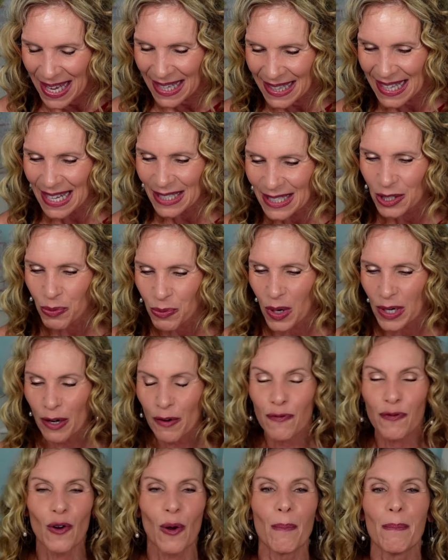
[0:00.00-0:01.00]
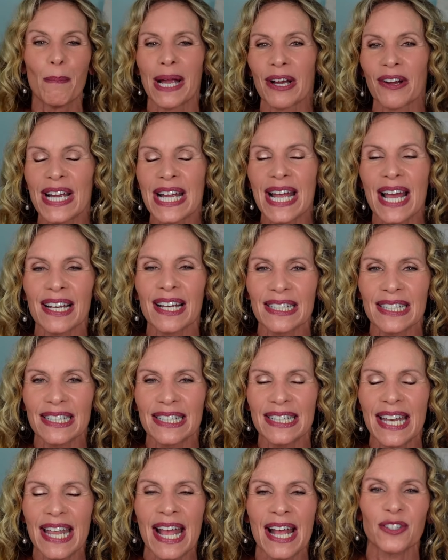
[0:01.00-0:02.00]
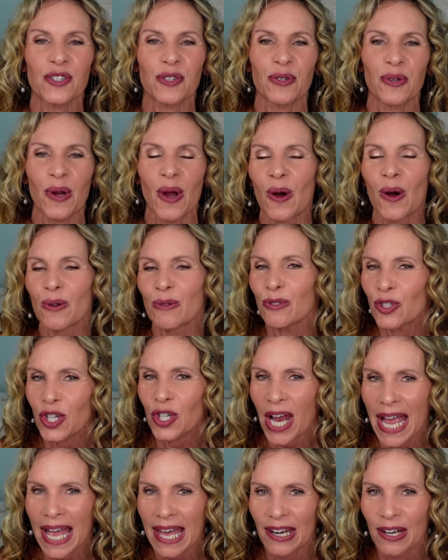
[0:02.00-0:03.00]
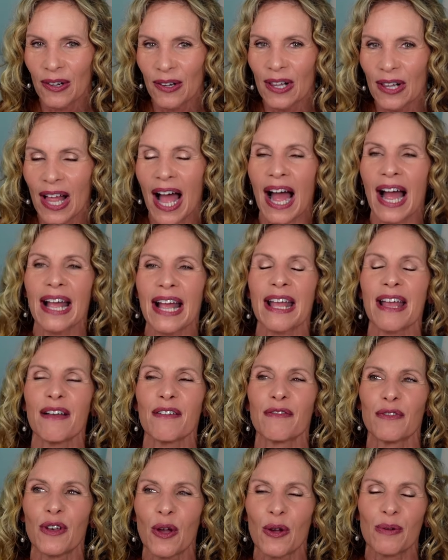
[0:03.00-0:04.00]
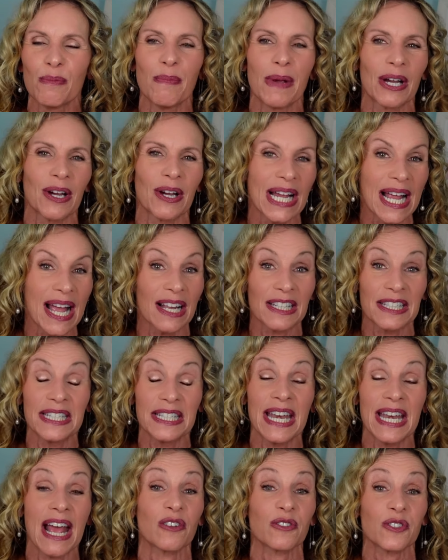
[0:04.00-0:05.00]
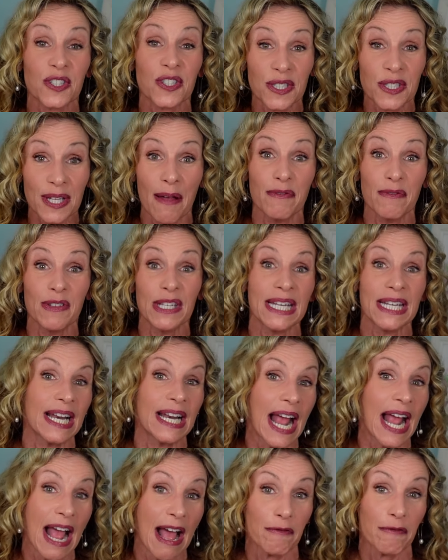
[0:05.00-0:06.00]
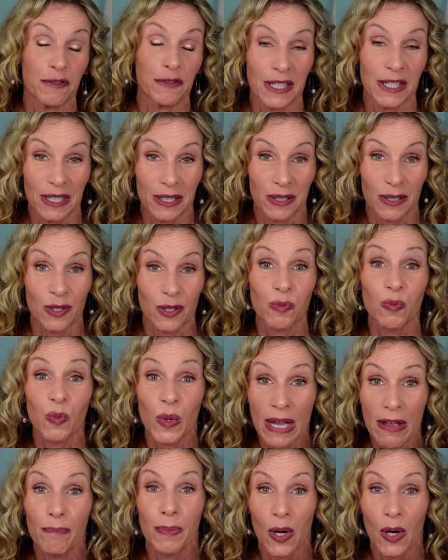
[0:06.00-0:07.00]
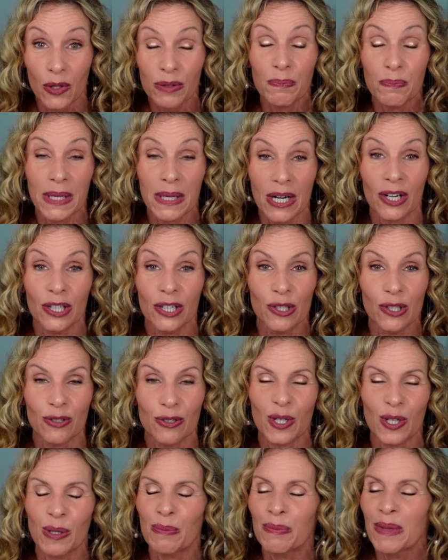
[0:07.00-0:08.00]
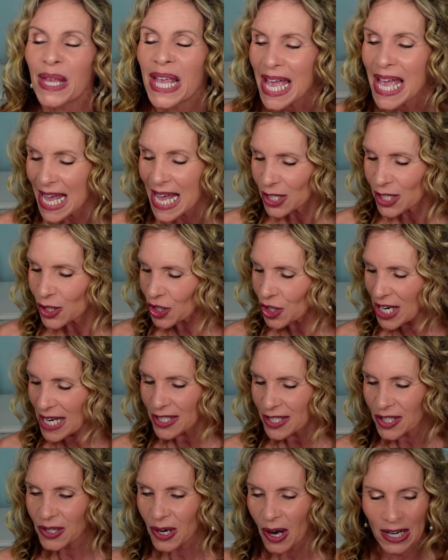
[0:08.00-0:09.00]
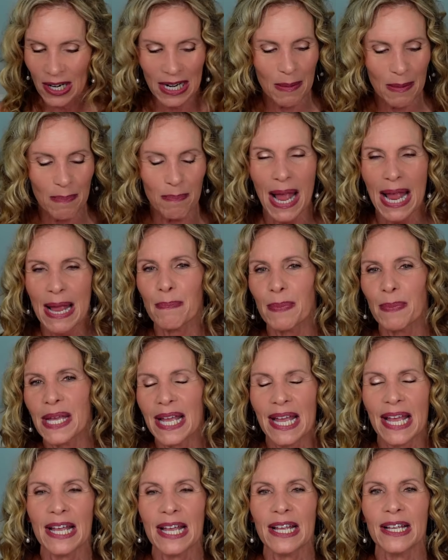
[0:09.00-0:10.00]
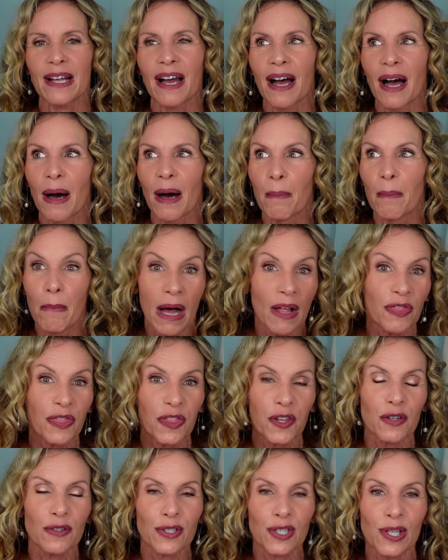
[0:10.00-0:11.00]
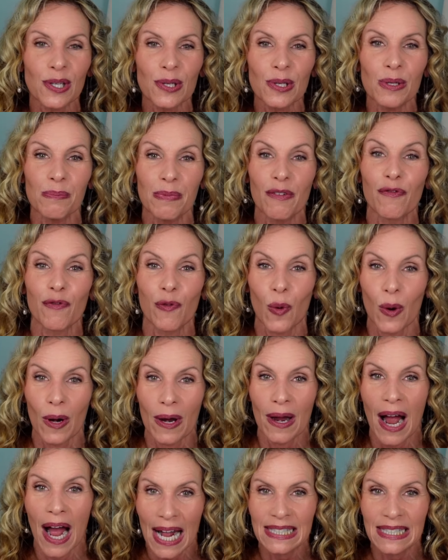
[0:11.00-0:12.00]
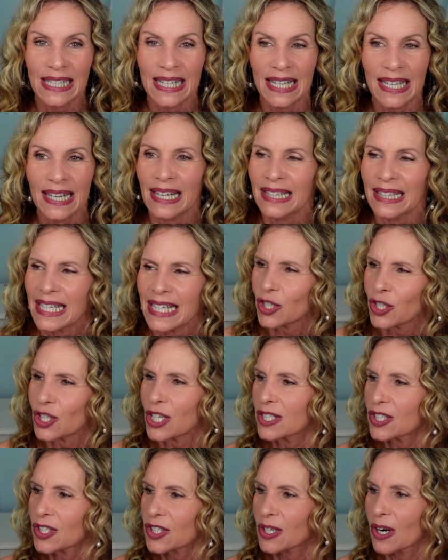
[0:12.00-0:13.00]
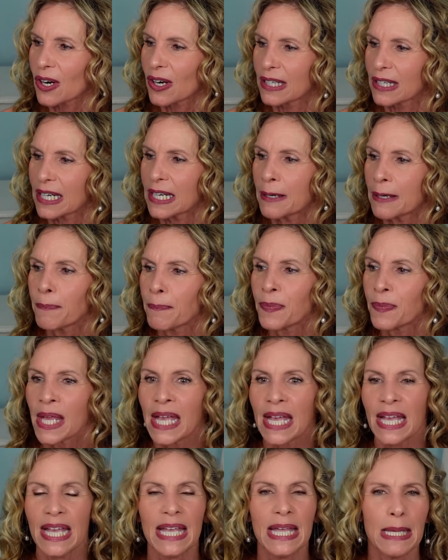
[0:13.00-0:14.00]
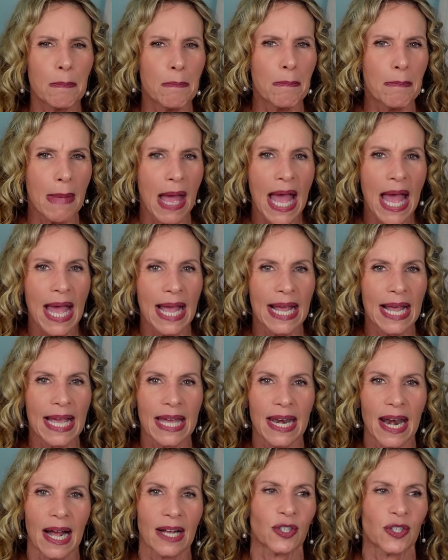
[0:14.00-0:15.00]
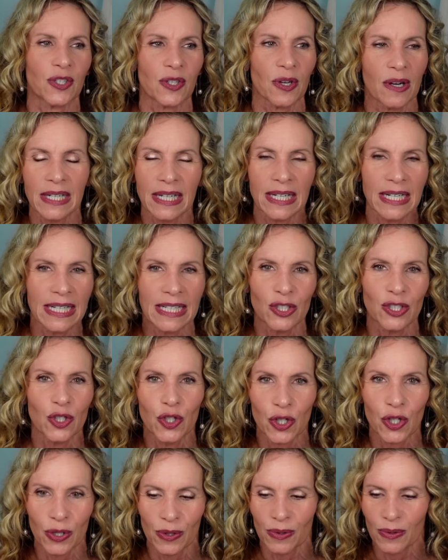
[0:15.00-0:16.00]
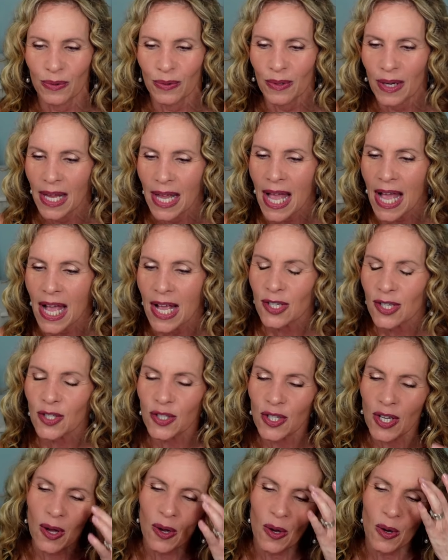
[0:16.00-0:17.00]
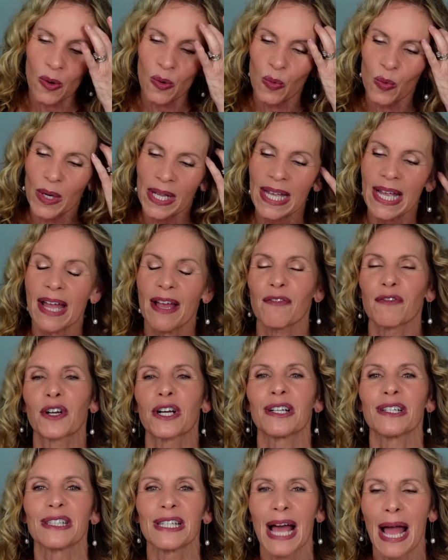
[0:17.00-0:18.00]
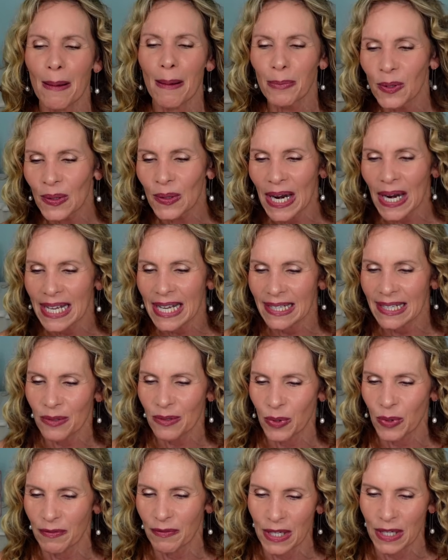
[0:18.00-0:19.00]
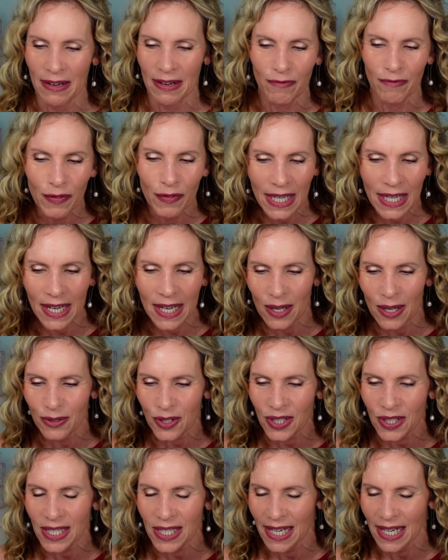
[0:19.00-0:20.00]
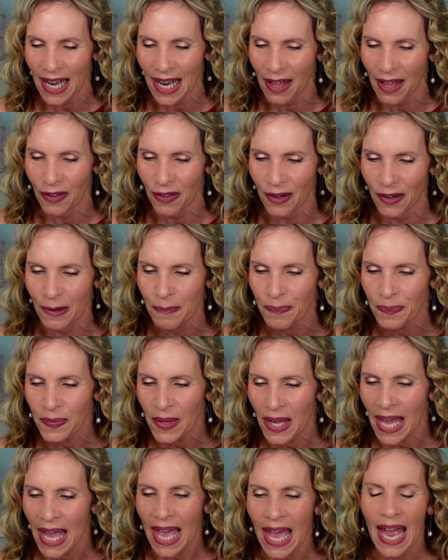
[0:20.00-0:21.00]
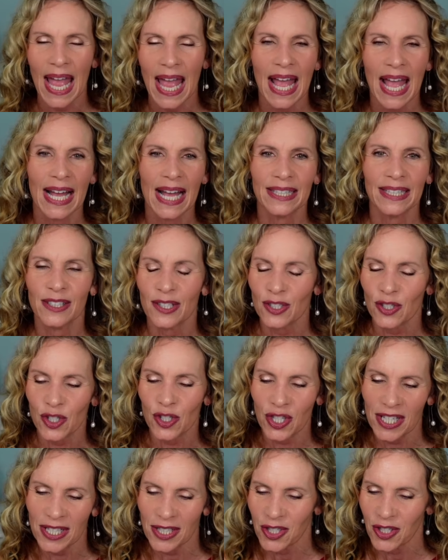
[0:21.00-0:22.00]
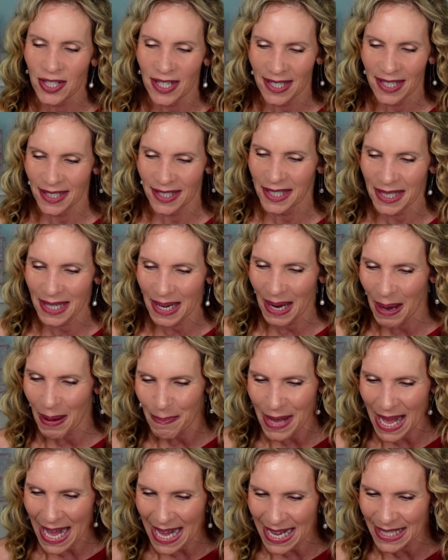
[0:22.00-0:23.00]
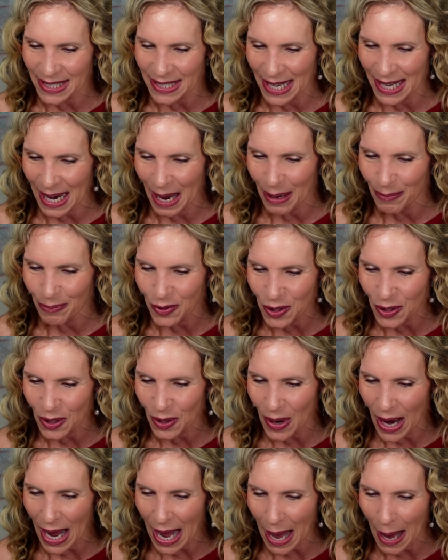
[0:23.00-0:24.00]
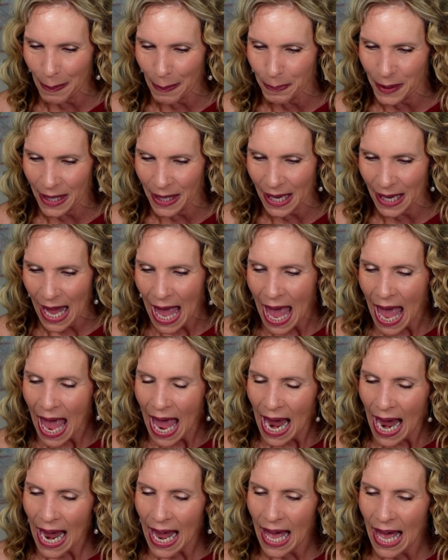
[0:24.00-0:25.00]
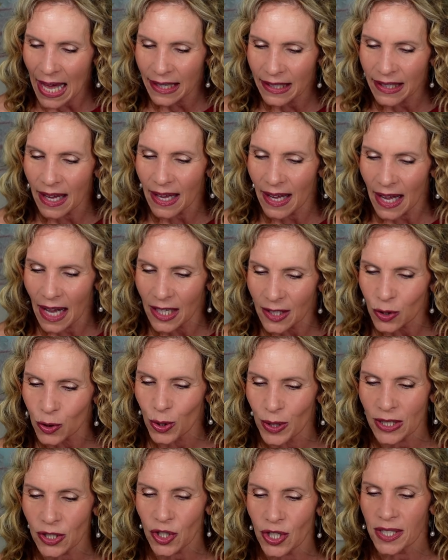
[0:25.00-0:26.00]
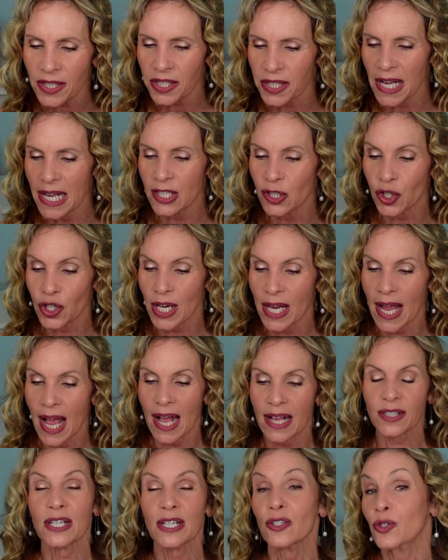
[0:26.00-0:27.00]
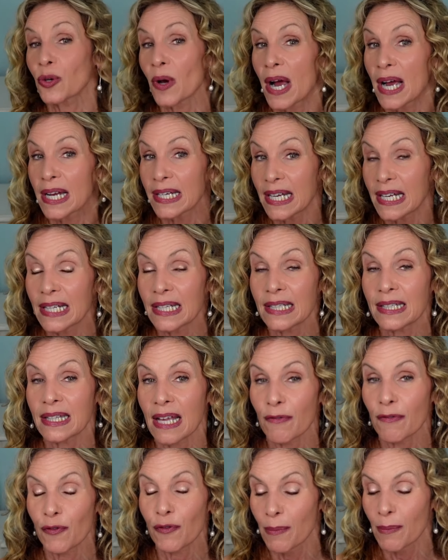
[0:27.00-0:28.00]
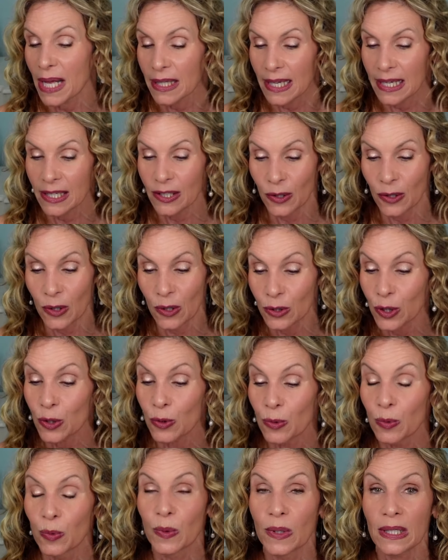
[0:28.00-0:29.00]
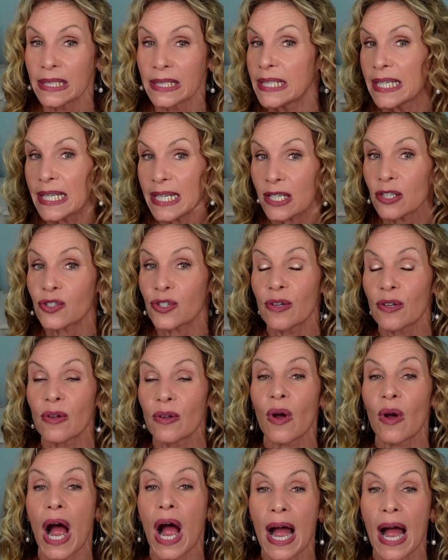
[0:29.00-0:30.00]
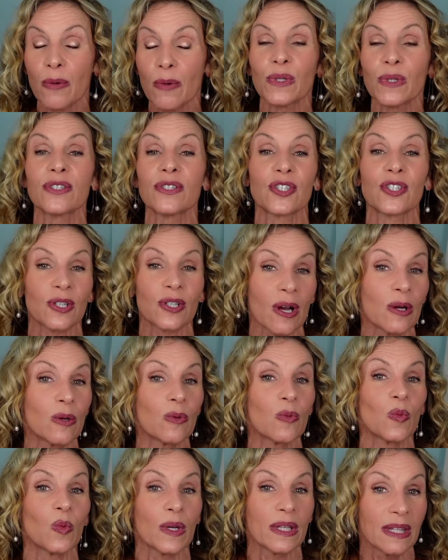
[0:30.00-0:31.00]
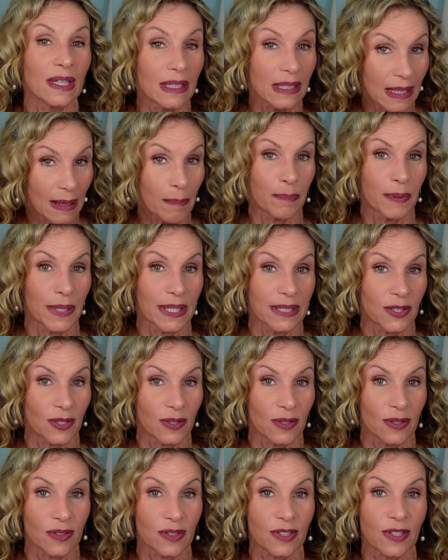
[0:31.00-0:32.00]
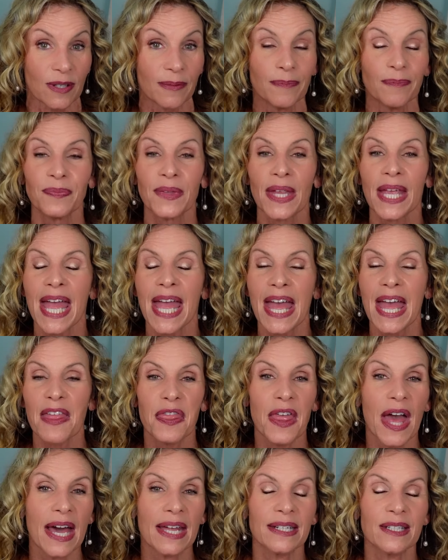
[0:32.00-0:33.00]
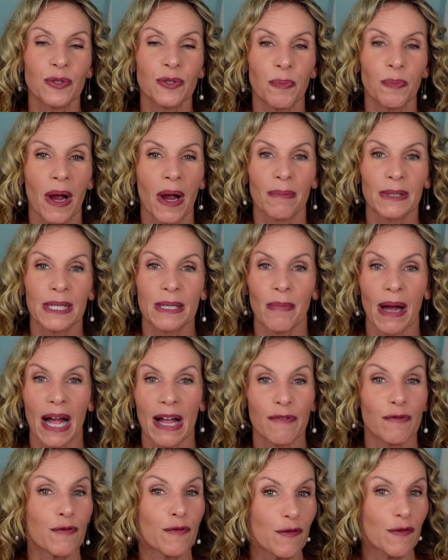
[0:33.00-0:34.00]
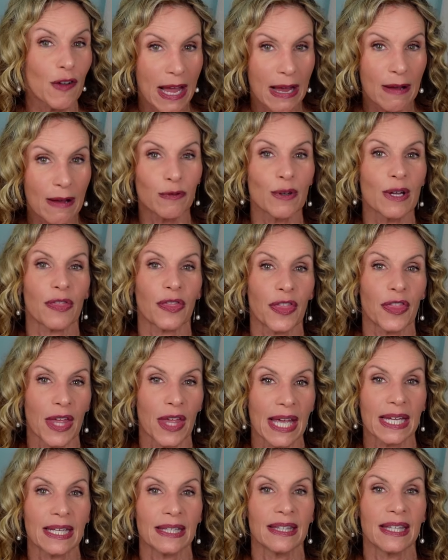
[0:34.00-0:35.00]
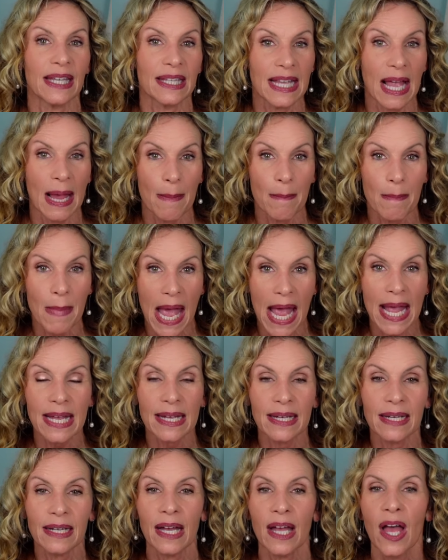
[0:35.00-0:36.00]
That's wonderful. Mary Ellen has her own channel. I have known Mary Ellen now seven and a half years. We have both been on YouTube. She started maybe a month or two before I did. I think she started in May and I started in June. So we have collaborated, we've done videos together, and she's just amazing. I'm so happy. And uh, Tricia says she hasn't tried anything from LA Girl. You really need to. I would start with the lip pencils. That is probably my favorite thing that they make.